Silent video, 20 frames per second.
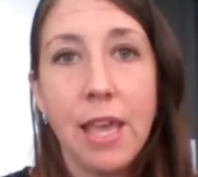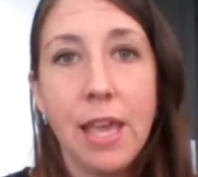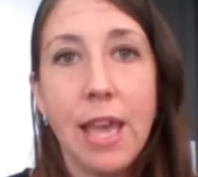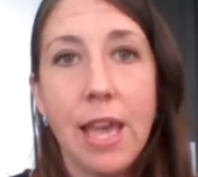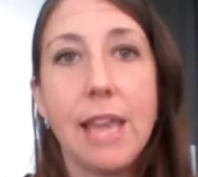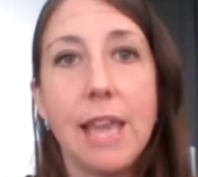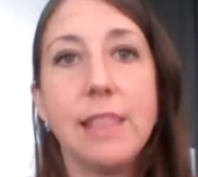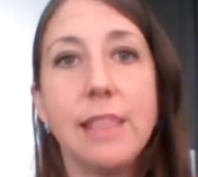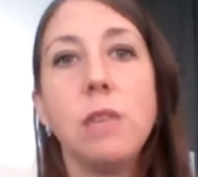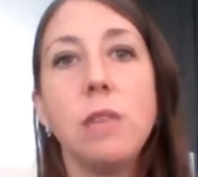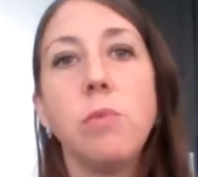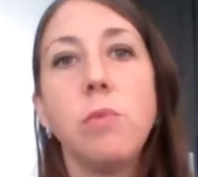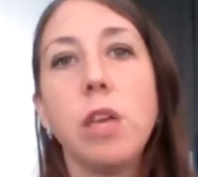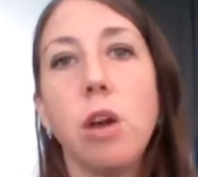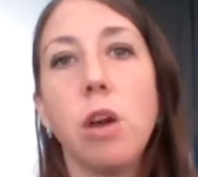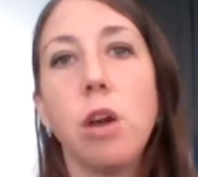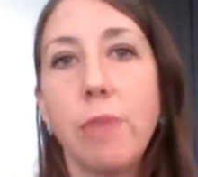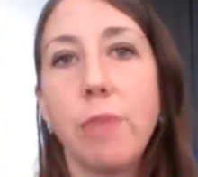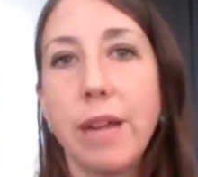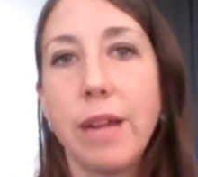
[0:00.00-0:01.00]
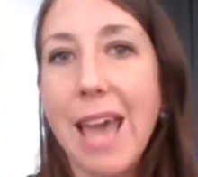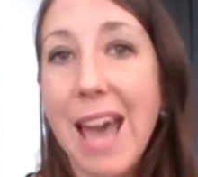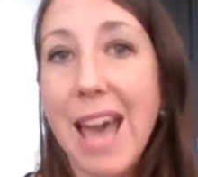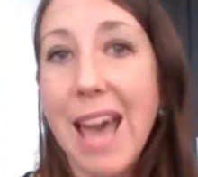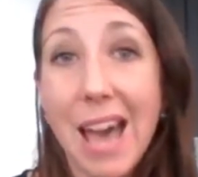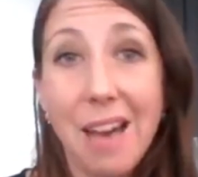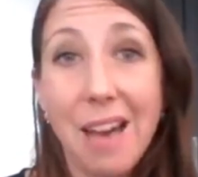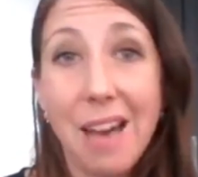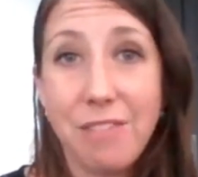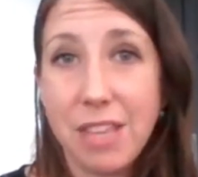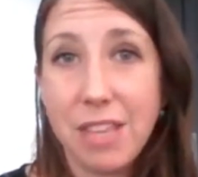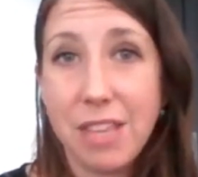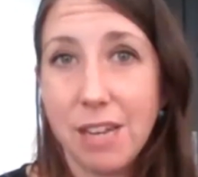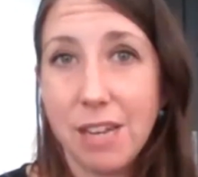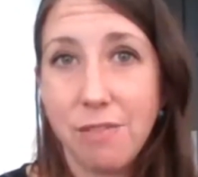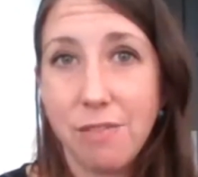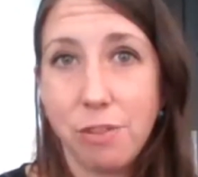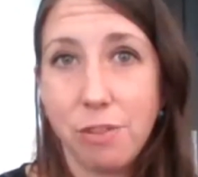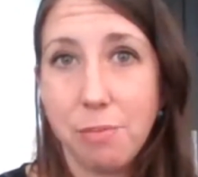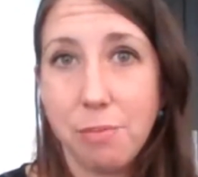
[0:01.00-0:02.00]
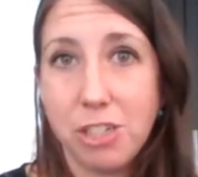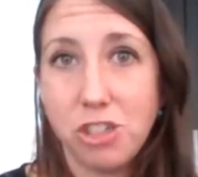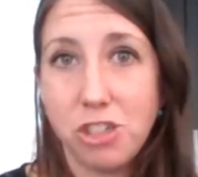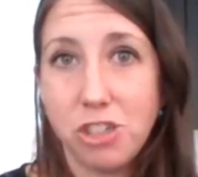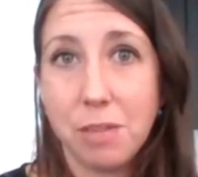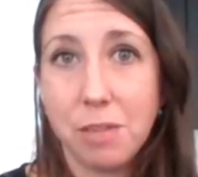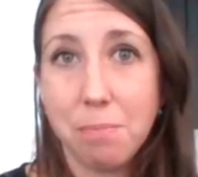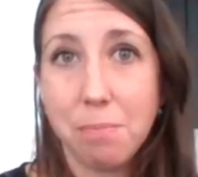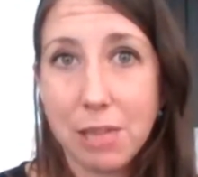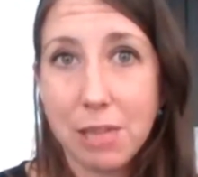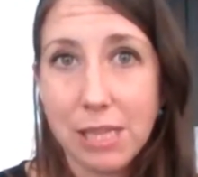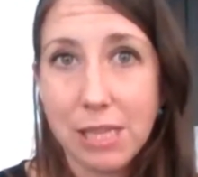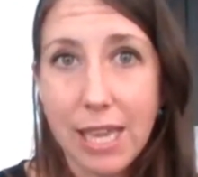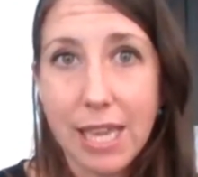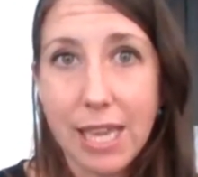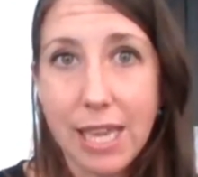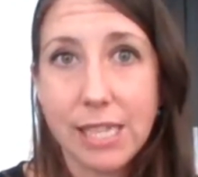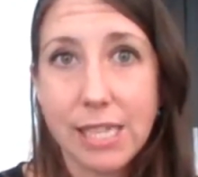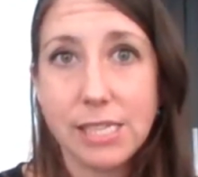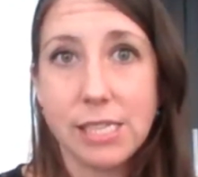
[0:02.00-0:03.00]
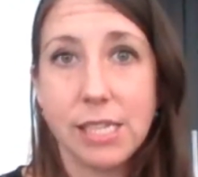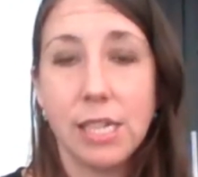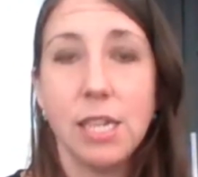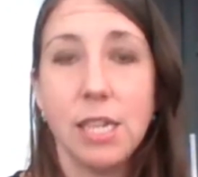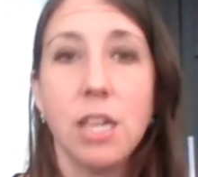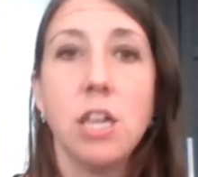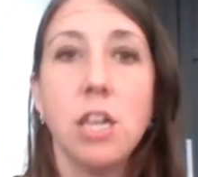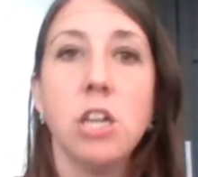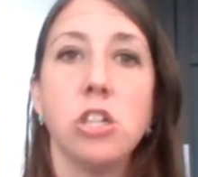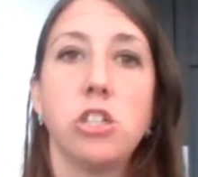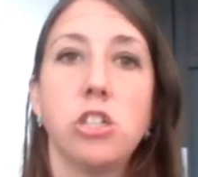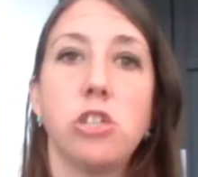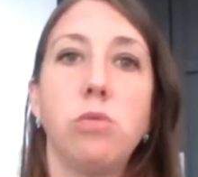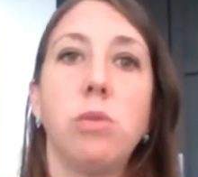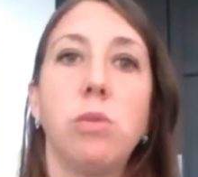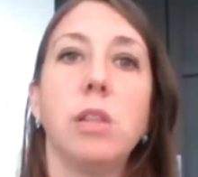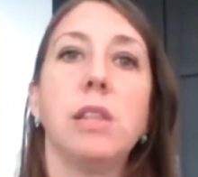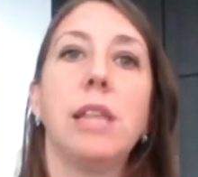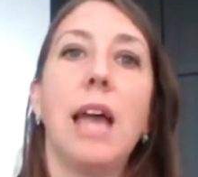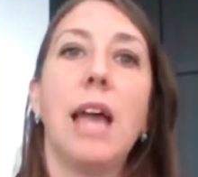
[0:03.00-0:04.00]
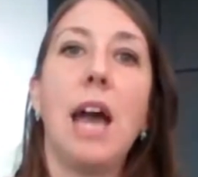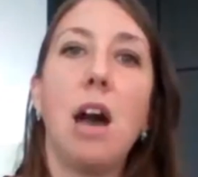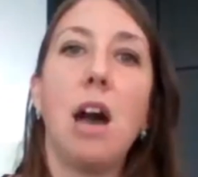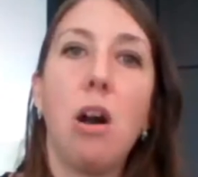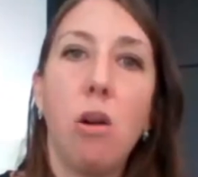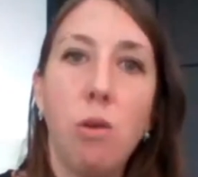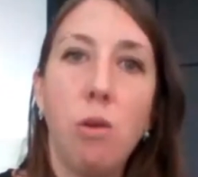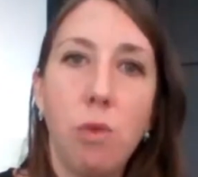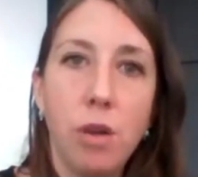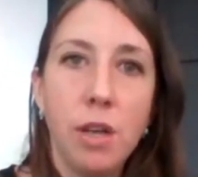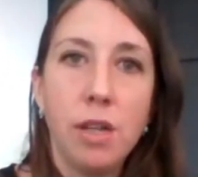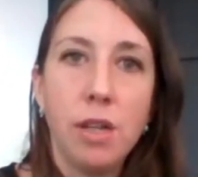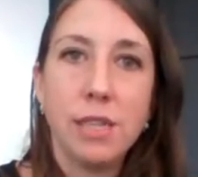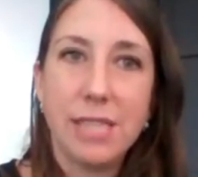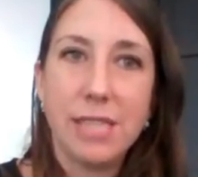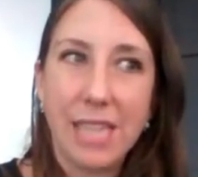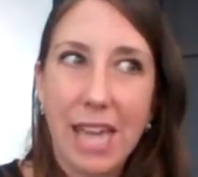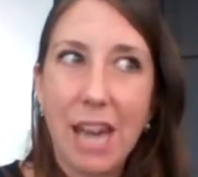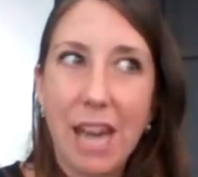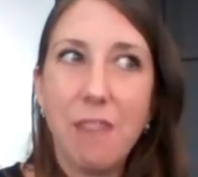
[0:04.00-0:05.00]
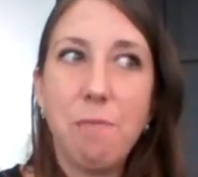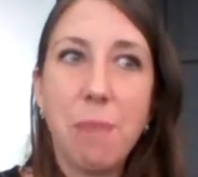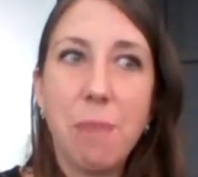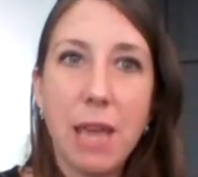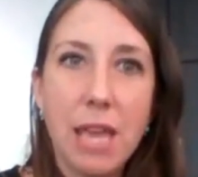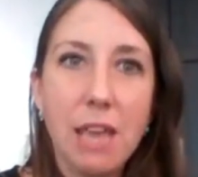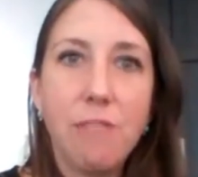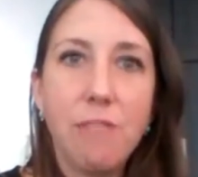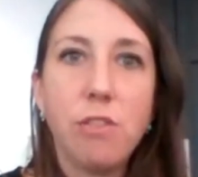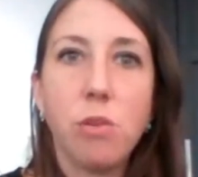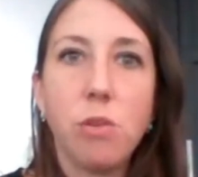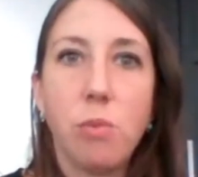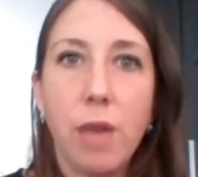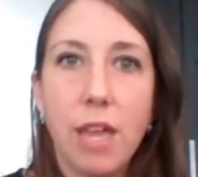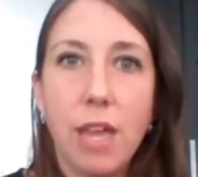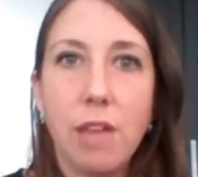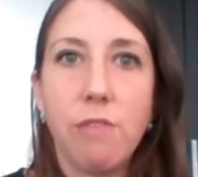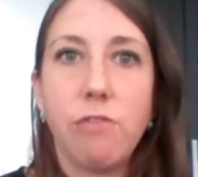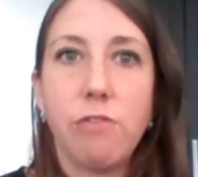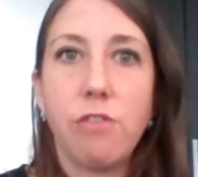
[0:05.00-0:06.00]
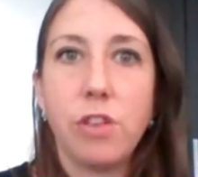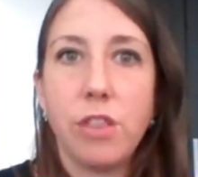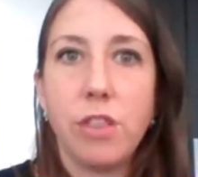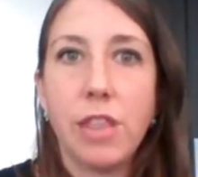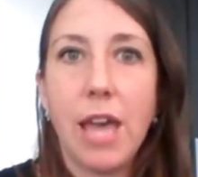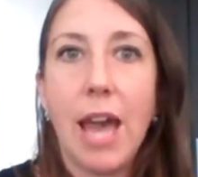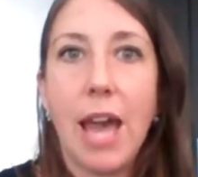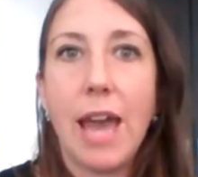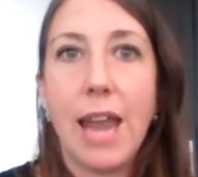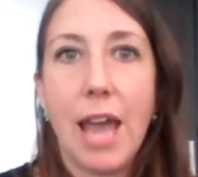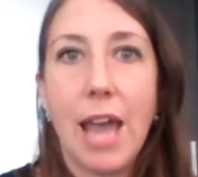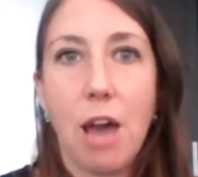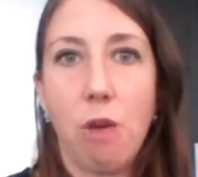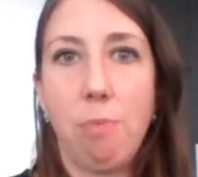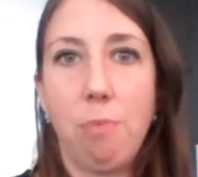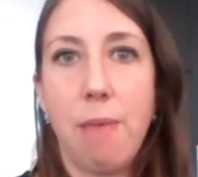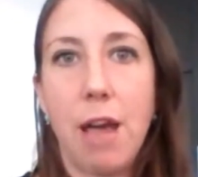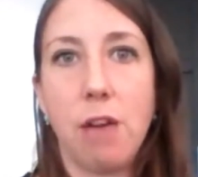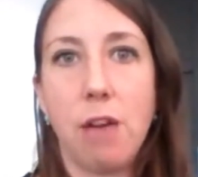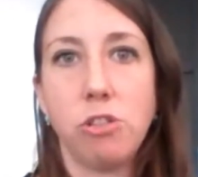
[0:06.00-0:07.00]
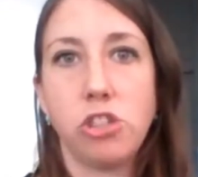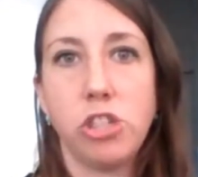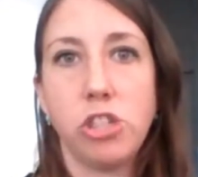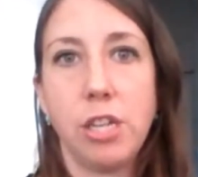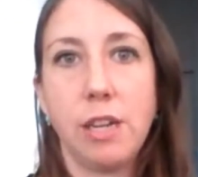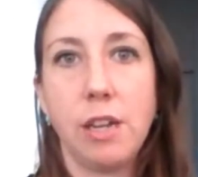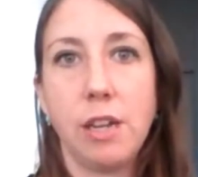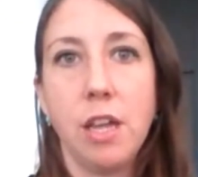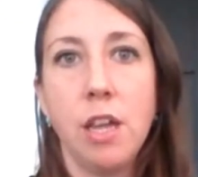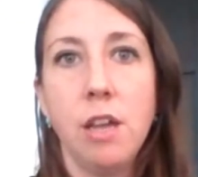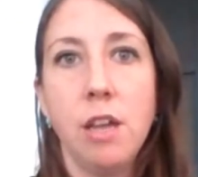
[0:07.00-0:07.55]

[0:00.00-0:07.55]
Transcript: And then we already have the inflammation in place to allow to kind of pave the way for that outpouching,